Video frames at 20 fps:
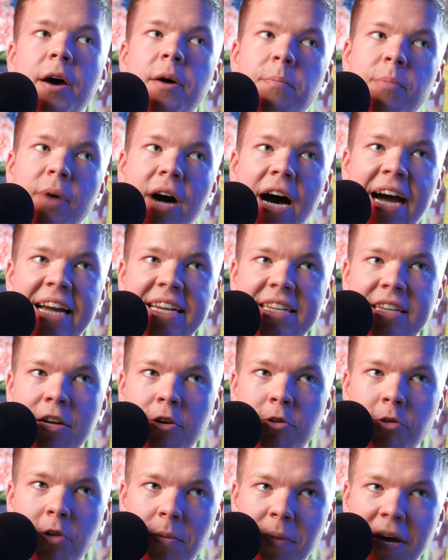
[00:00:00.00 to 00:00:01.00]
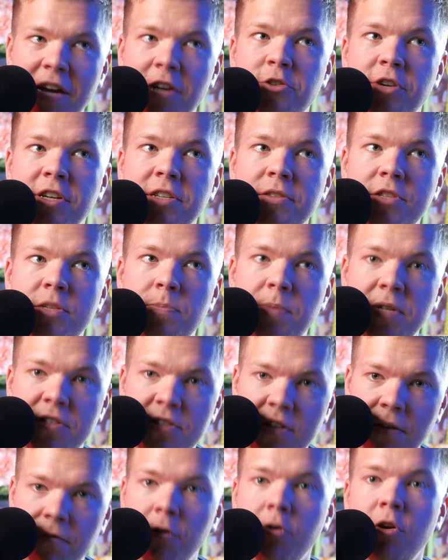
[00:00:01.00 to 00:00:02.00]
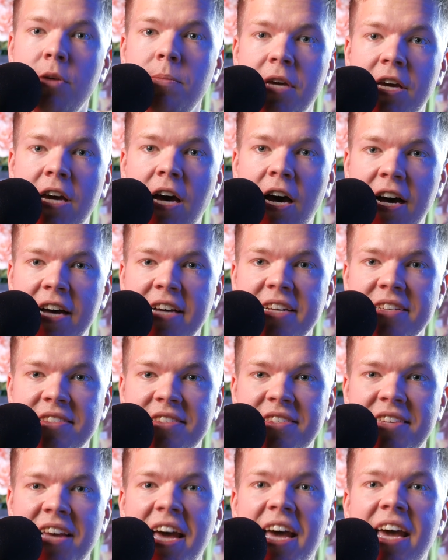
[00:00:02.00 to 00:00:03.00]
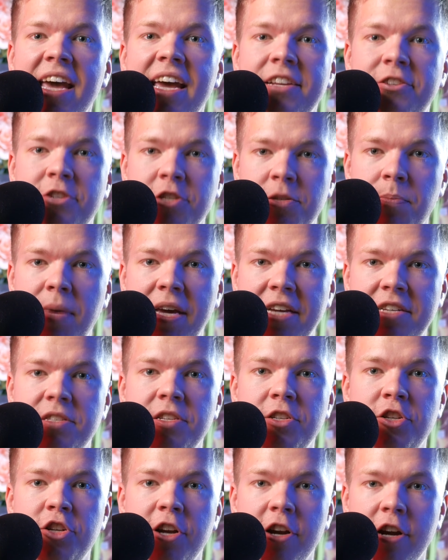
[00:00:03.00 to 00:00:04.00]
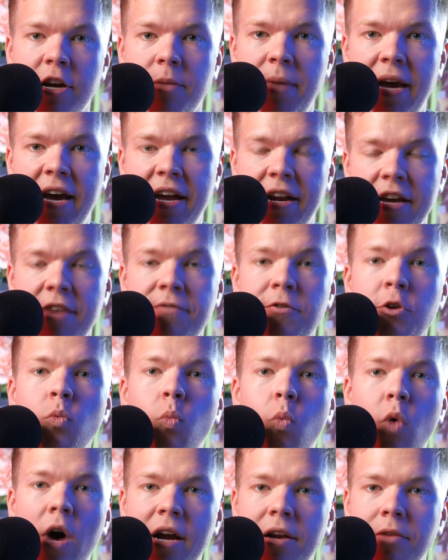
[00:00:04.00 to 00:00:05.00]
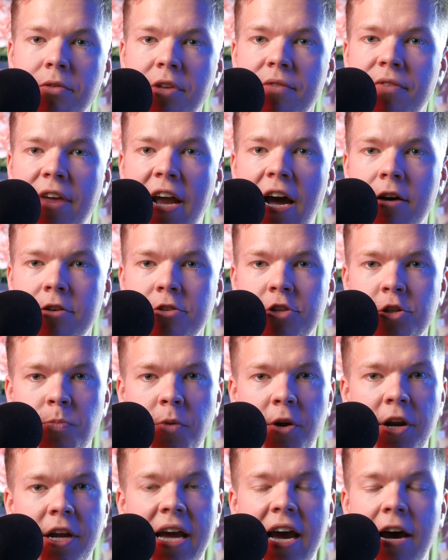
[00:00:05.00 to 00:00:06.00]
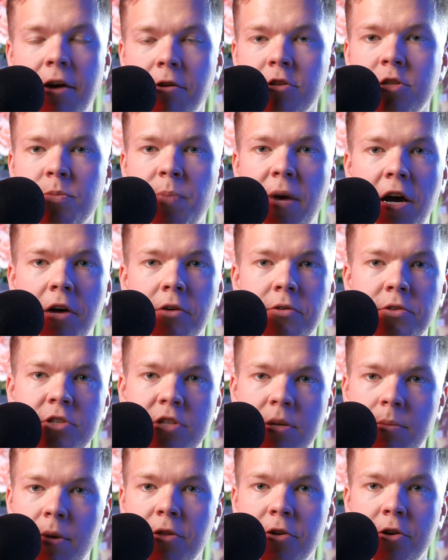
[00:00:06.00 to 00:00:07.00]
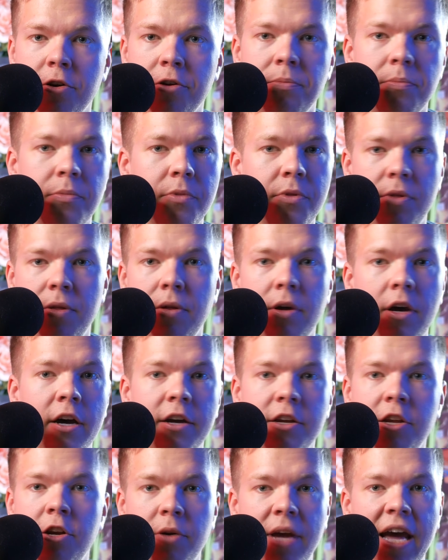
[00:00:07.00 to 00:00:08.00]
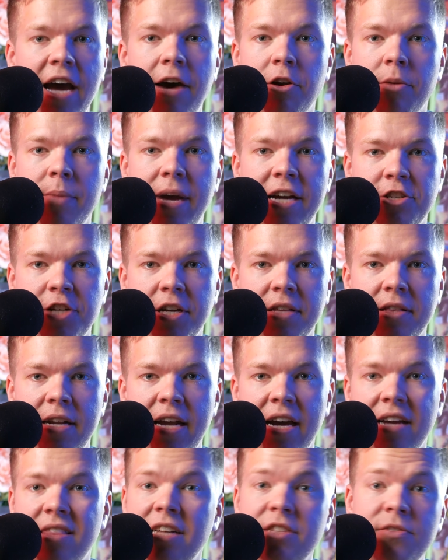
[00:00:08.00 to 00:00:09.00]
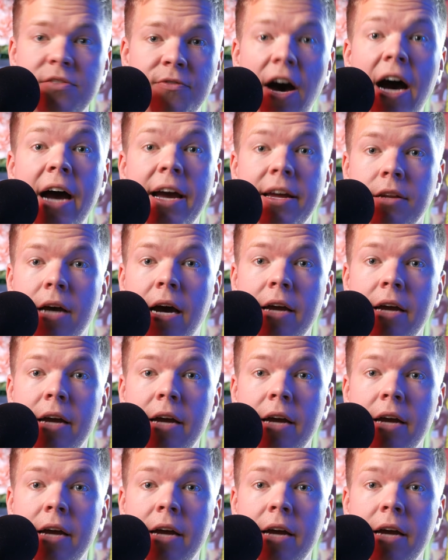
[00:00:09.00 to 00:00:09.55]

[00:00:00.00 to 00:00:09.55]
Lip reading: But I included Mana Drain specifically because it just makes the generic mana. If you want to leave it out and just put a counter spell or some other, counter magic in the deck, that's fine.